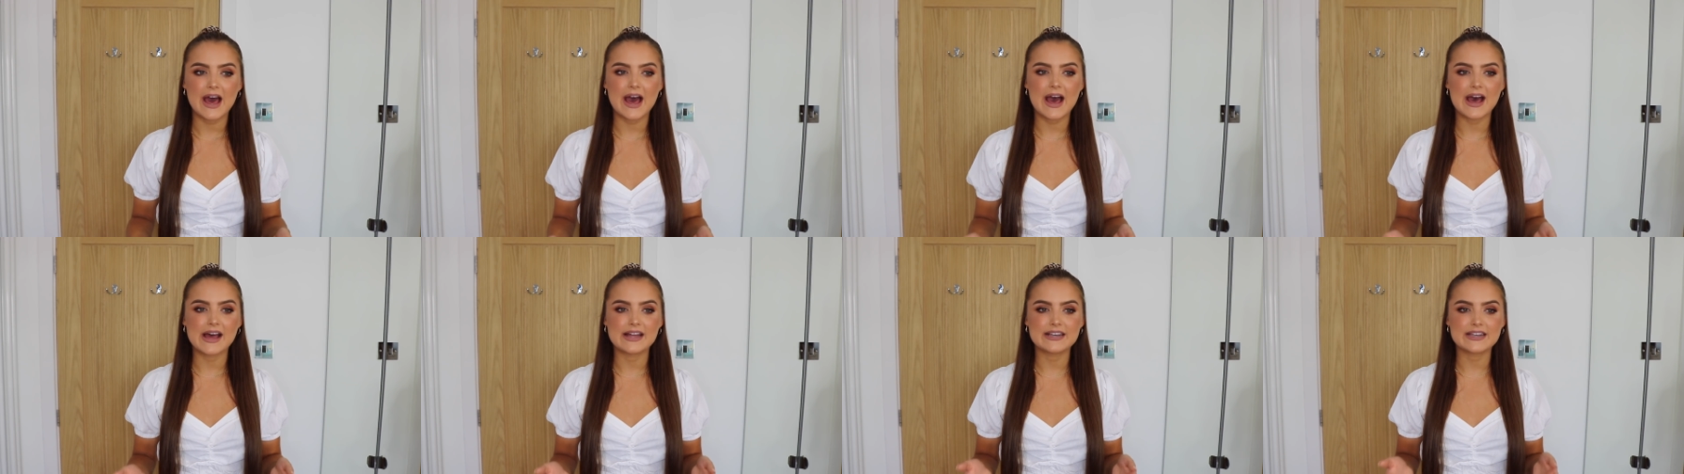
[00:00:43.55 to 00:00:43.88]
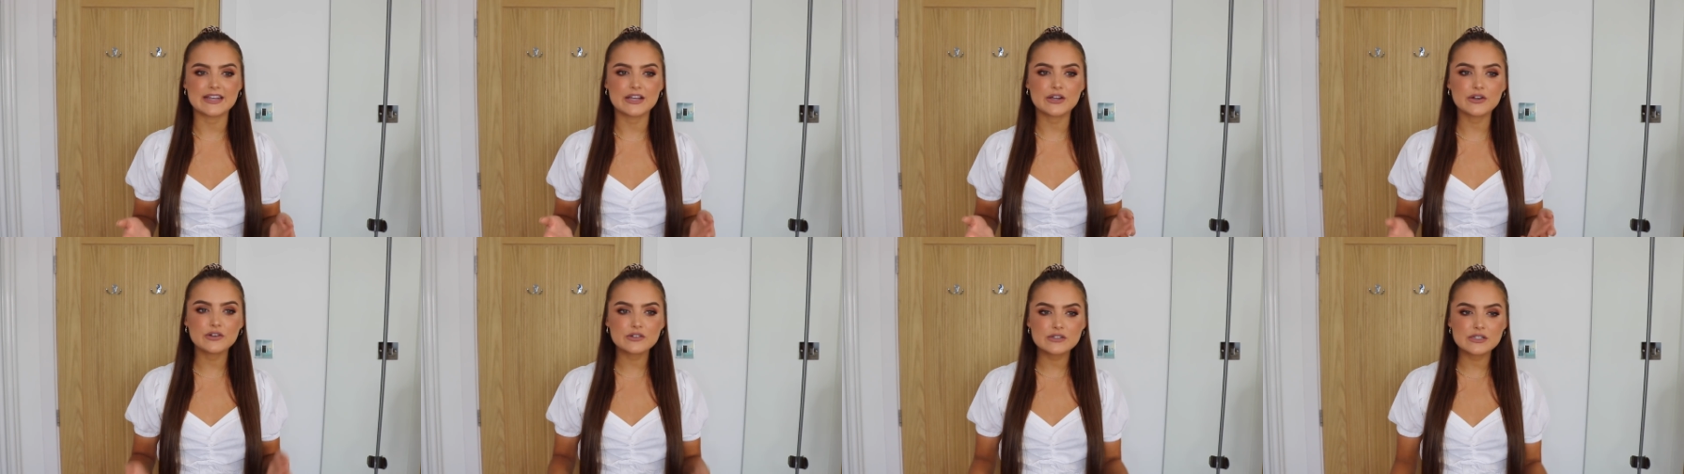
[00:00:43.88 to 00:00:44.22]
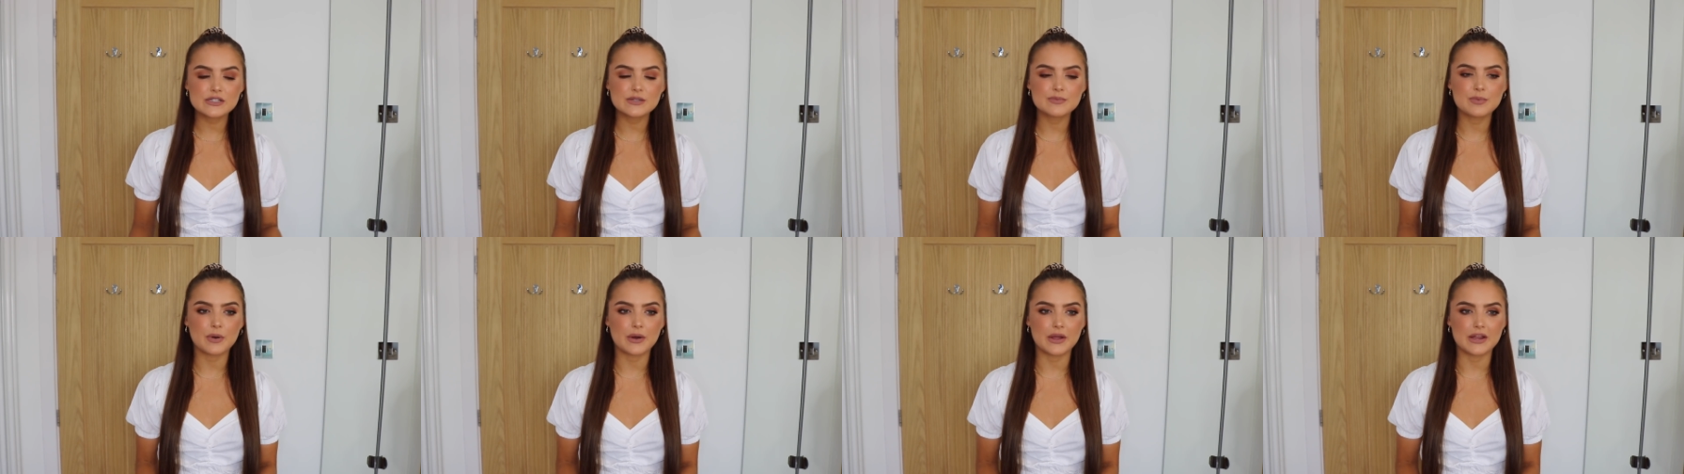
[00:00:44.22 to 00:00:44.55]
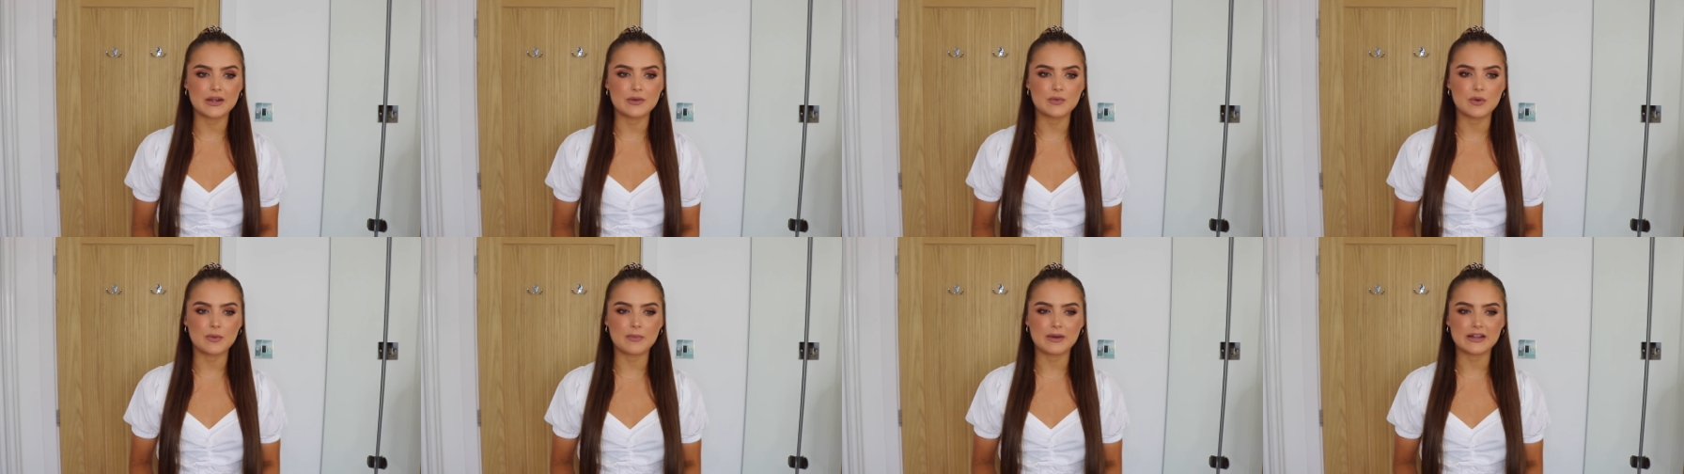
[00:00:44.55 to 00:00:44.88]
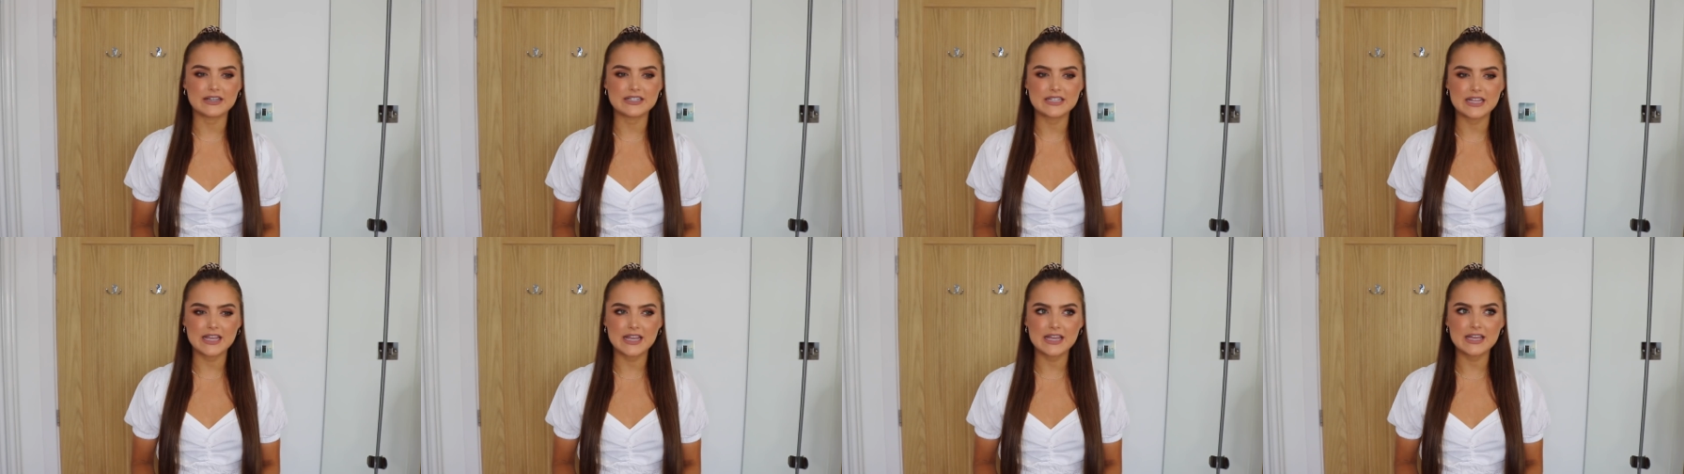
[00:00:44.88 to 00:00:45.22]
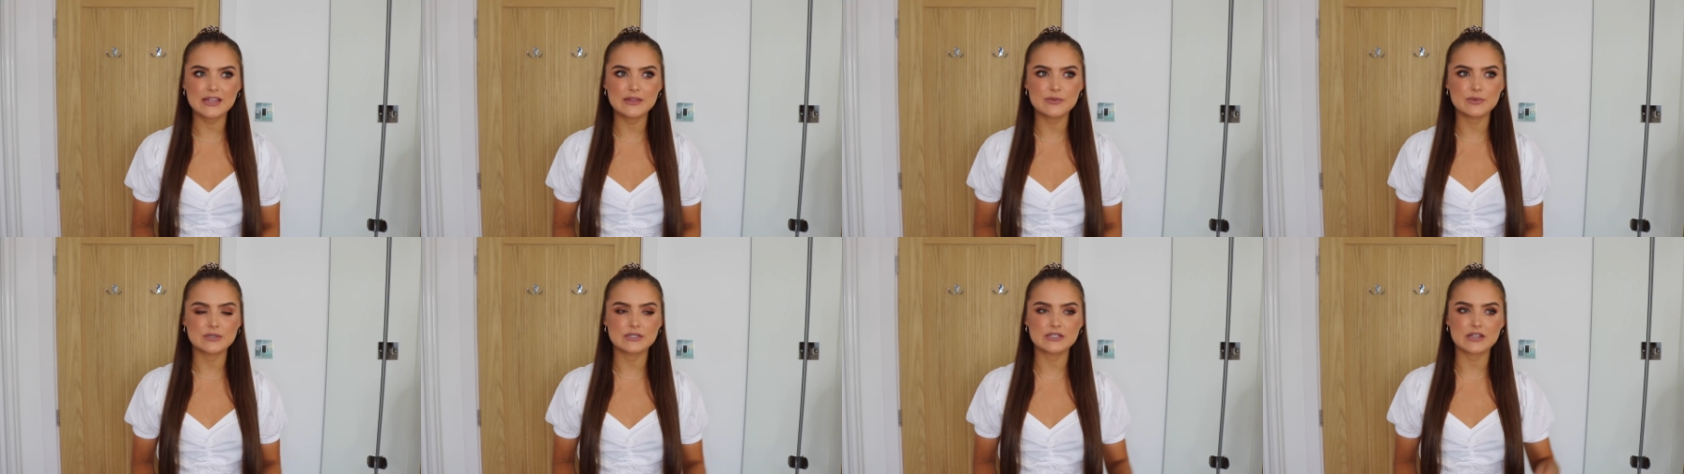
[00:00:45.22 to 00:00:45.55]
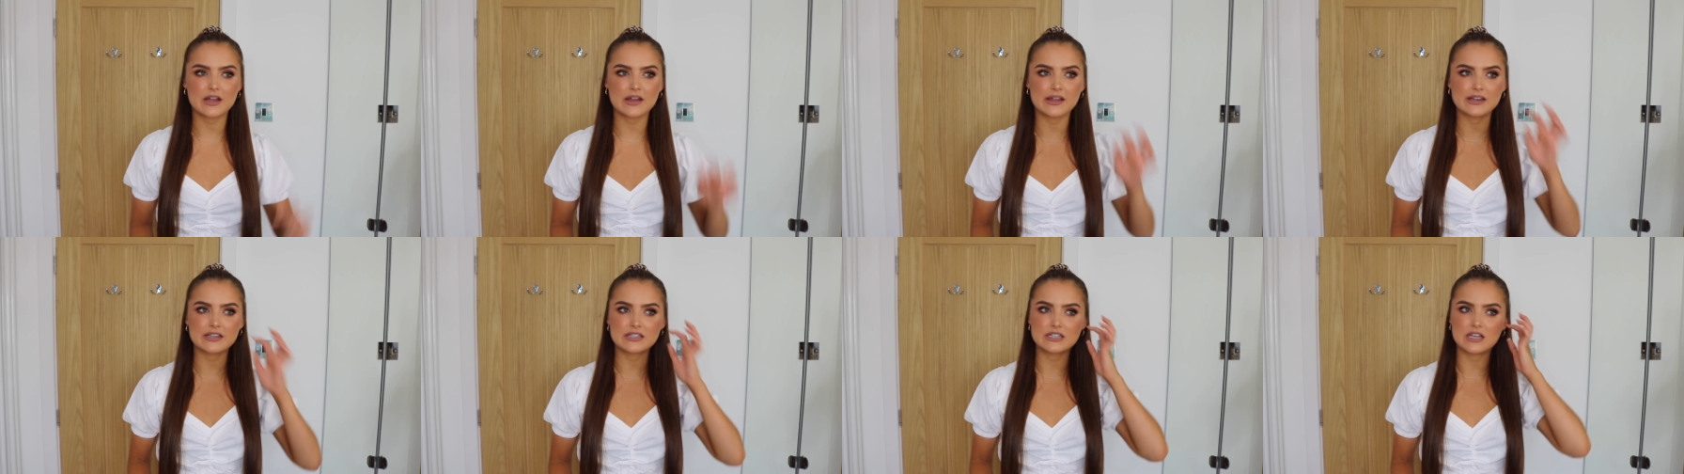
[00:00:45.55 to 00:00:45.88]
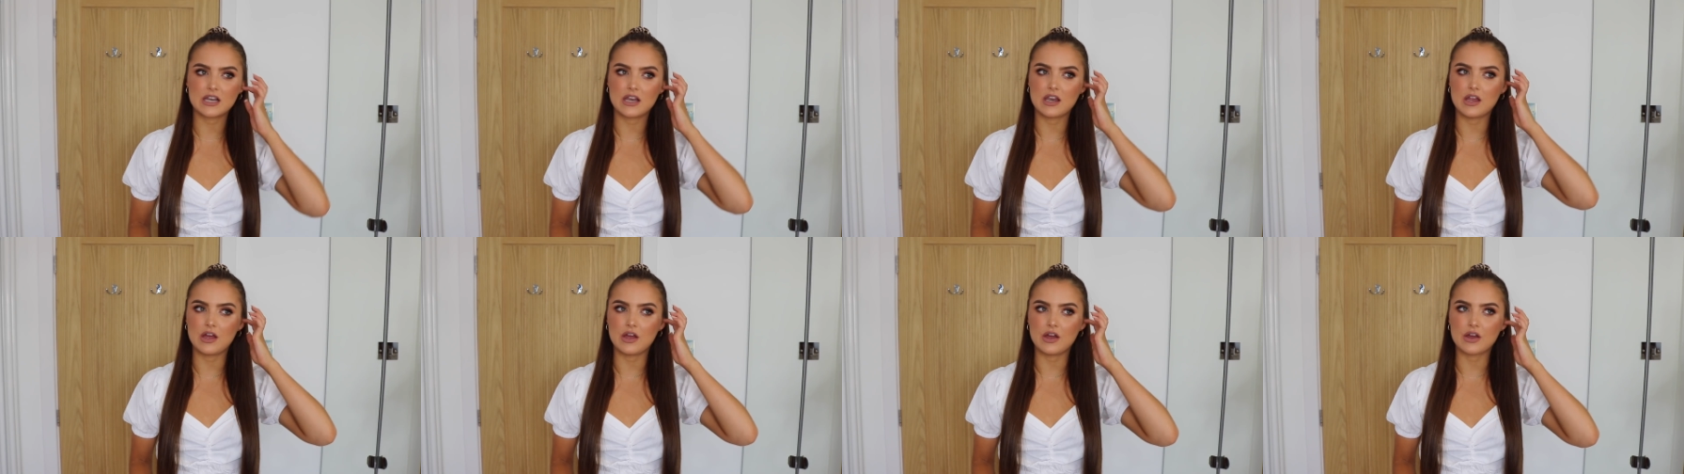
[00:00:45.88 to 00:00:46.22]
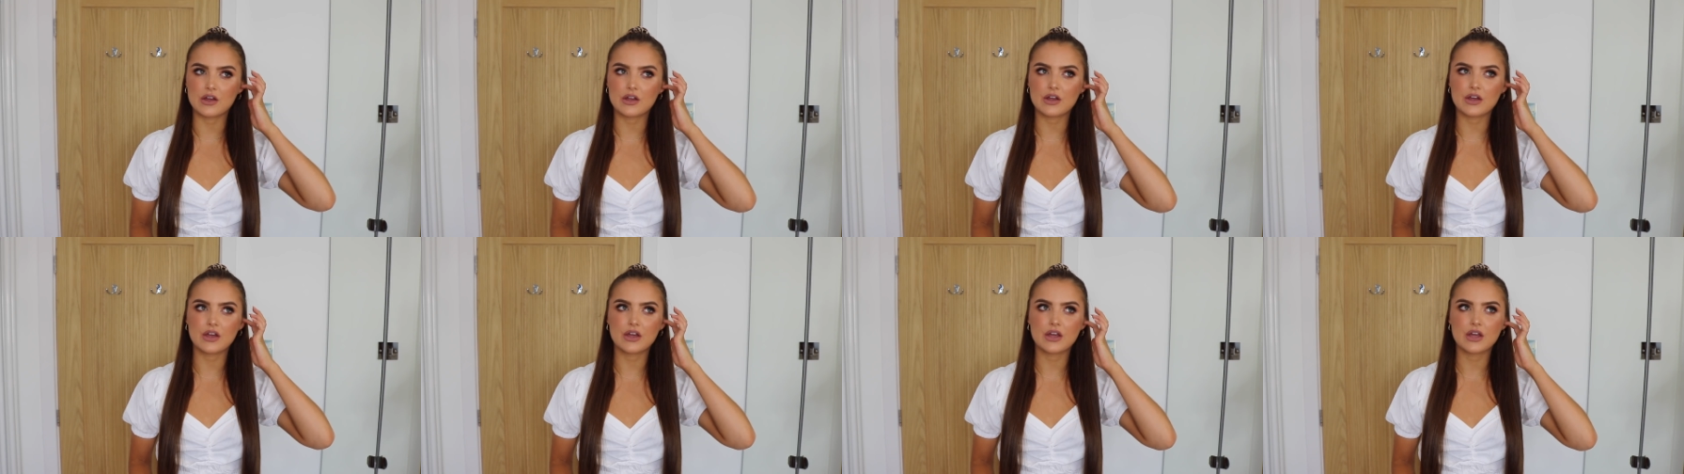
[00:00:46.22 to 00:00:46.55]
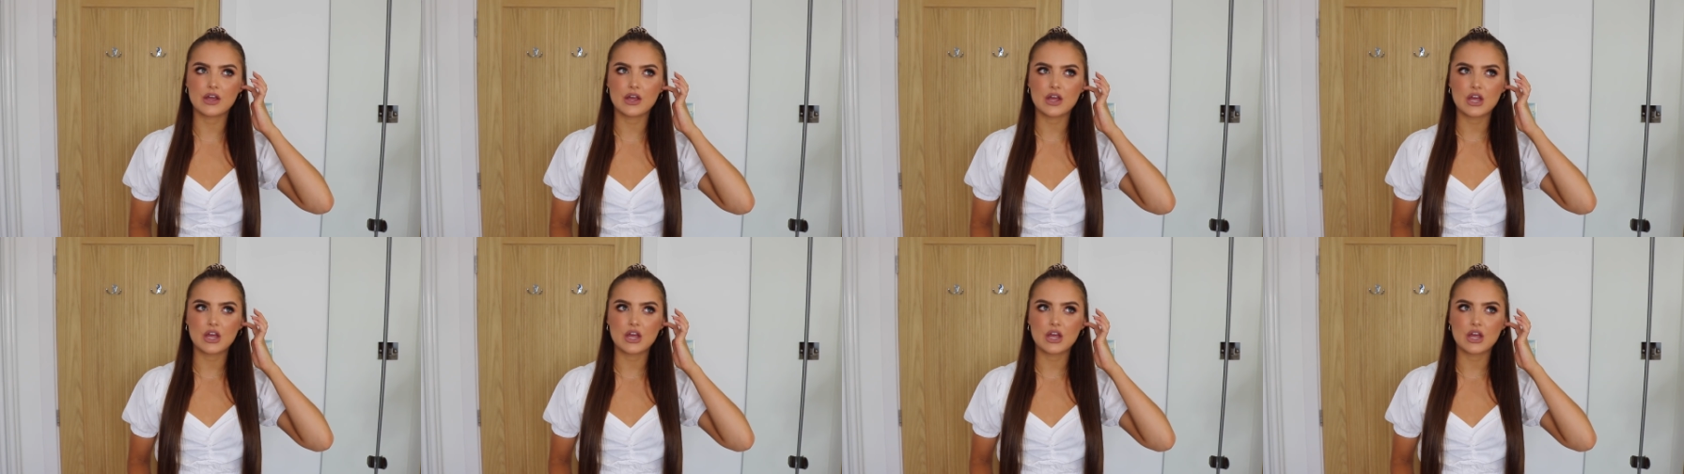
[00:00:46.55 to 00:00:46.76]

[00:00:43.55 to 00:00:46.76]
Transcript: and it got to the point where my teeth were starting to look